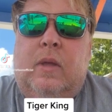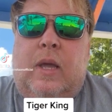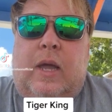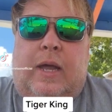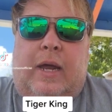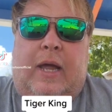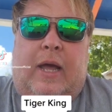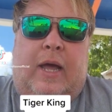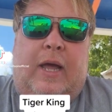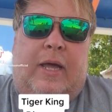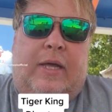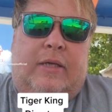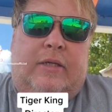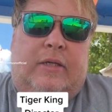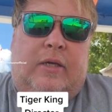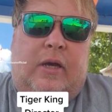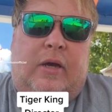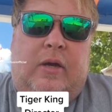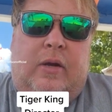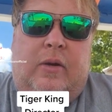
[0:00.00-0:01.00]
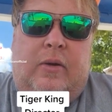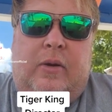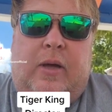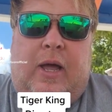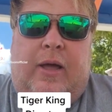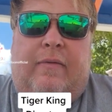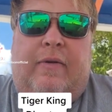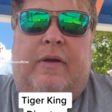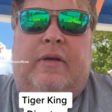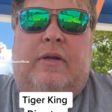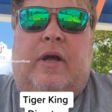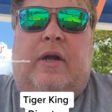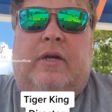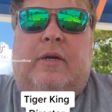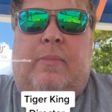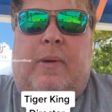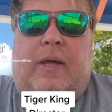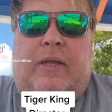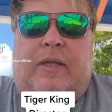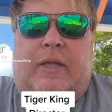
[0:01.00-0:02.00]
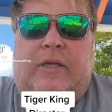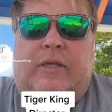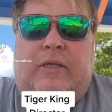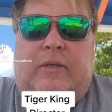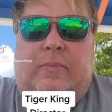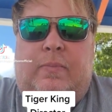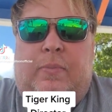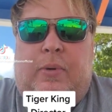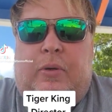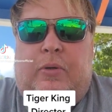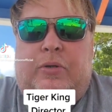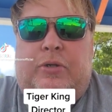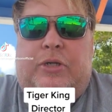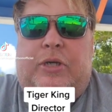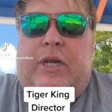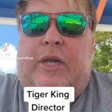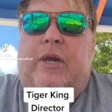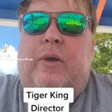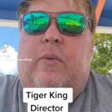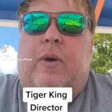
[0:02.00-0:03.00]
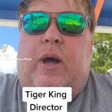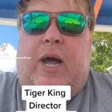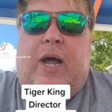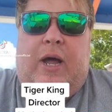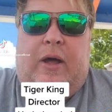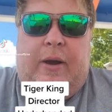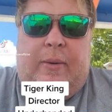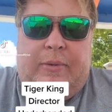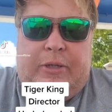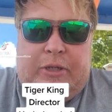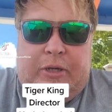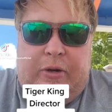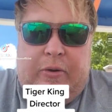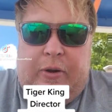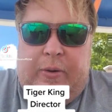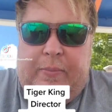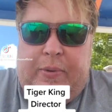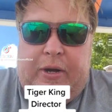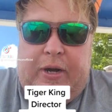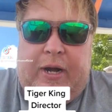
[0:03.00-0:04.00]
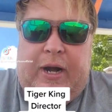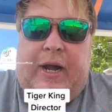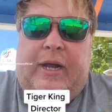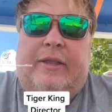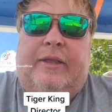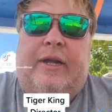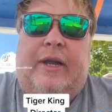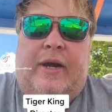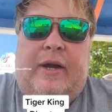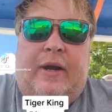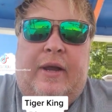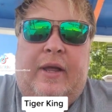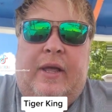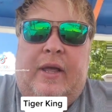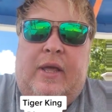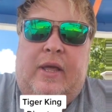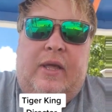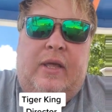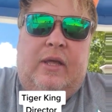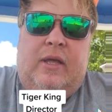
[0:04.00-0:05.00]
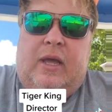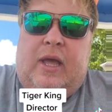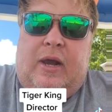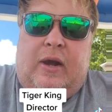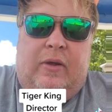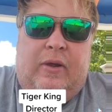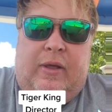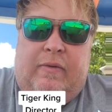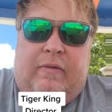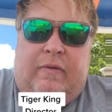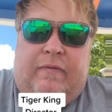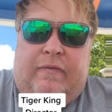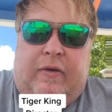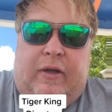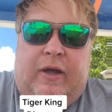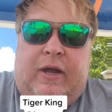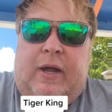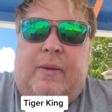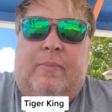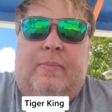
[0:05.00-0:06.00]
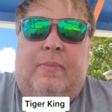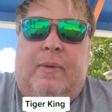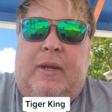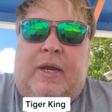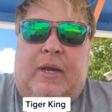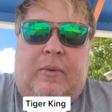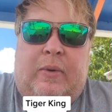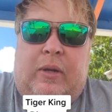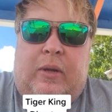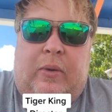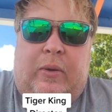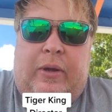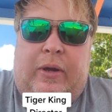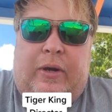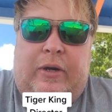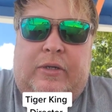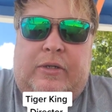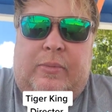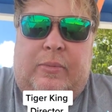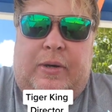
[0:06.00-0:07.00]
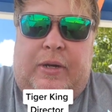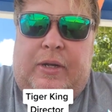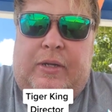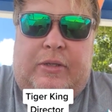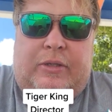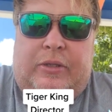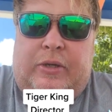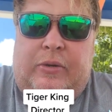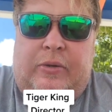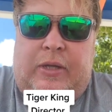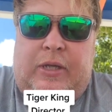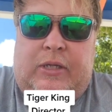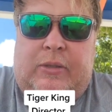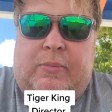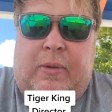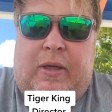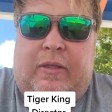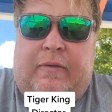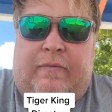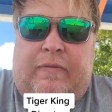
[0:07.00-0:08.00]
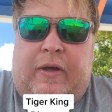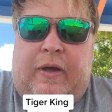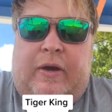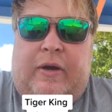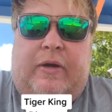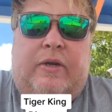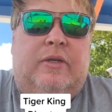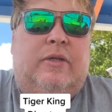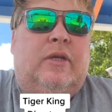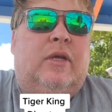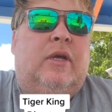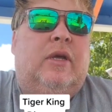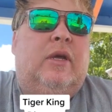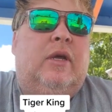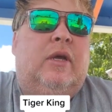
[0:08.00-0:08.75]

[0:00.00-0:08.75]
Hey guys, so I haven't talked about this bullshit in a while. I'm just going to go ahead and put it out there. I don't give a fuck. I'm meeting with lawyers. I'm going to sue these motherfuckers.